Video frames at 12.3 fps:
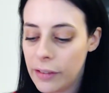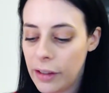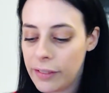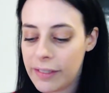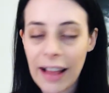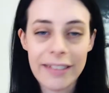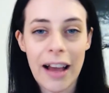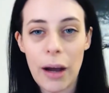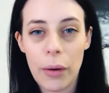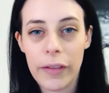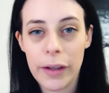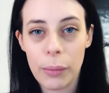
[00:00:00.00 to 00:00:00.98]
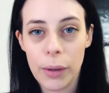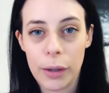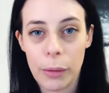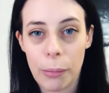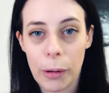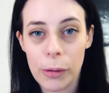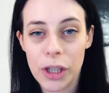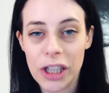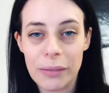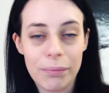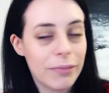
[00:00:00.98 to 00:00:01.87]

That's how I think we're going to approach it.